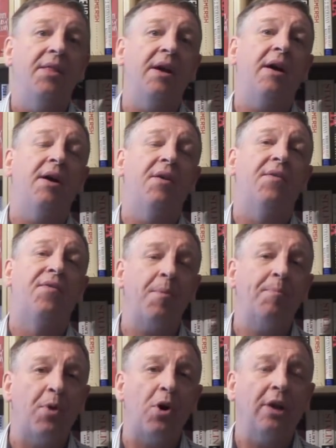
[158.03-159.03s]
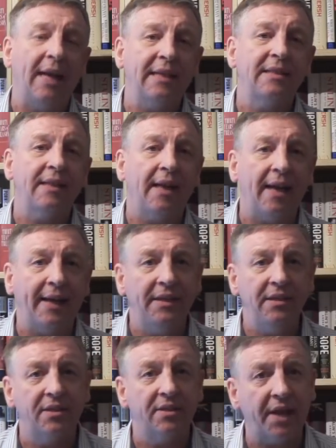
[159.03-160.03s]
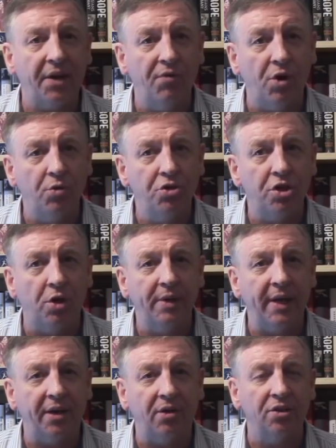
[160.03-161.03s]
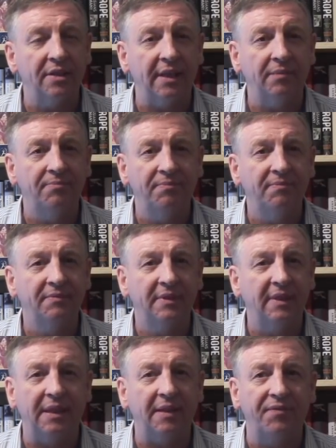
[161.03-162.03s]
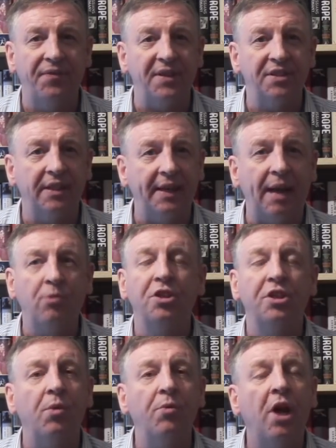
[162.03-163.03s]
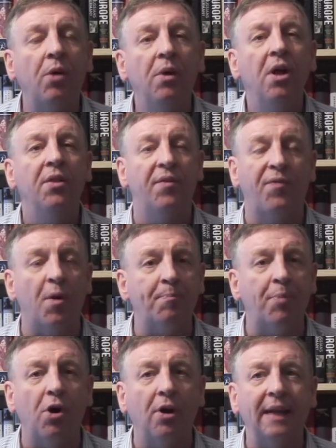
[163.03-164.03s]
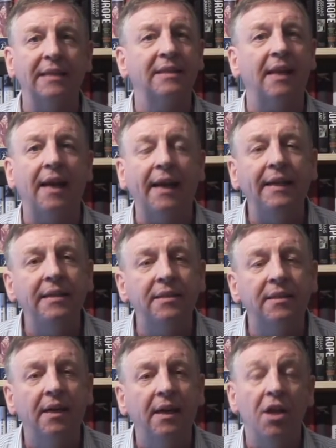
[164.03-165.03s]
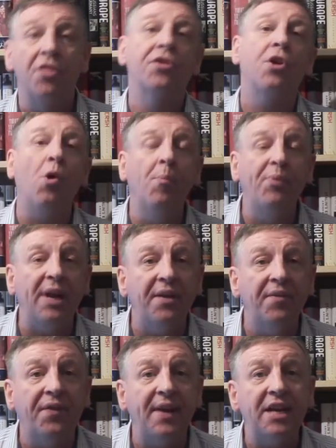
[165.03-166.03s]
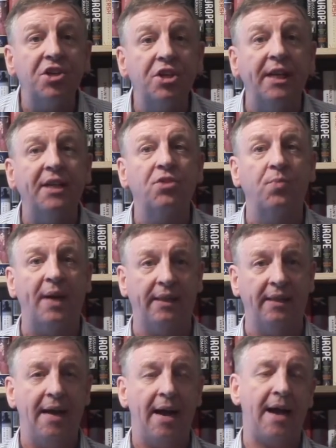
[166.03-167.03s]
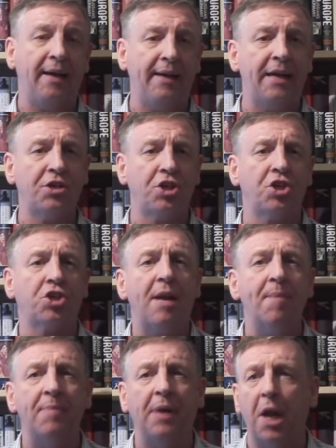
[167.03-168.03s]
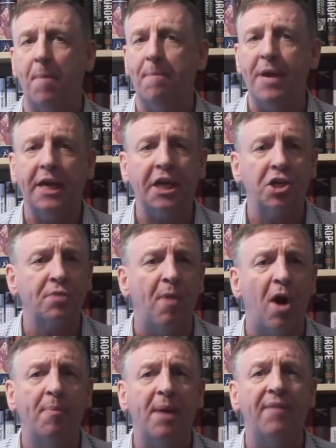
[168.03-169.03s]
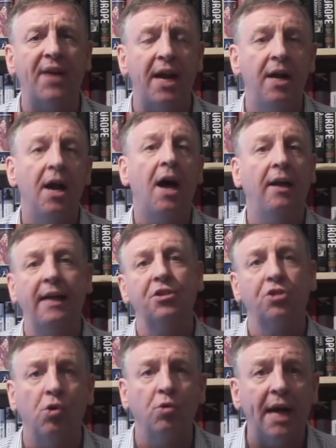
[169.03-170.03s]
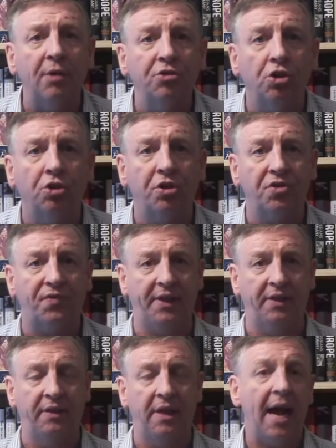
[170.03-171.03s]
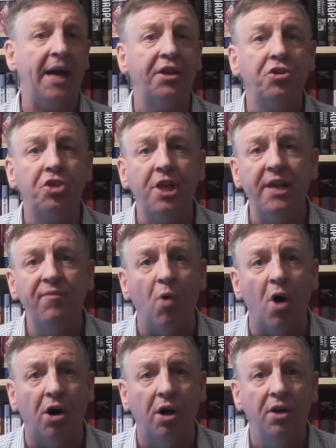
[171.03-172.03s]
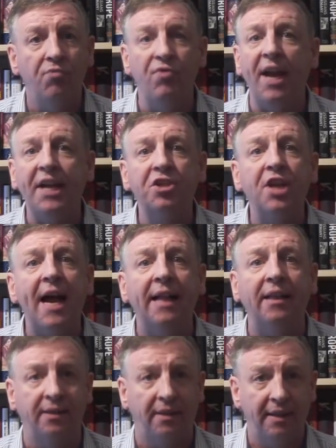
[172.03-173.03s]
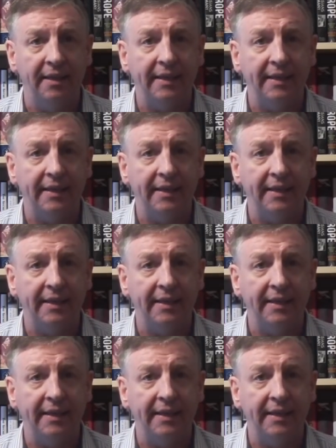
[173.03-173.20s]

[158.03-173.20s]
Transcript: the Football Lads Alliance, is that a roadshow yet, or is that fizzling out? I don't know. The Football Lads Alliance, throw Britain First in as well, and let's assemble the biggest mob ever, and let's go down to Huddersfield and achieve what? Raise hell,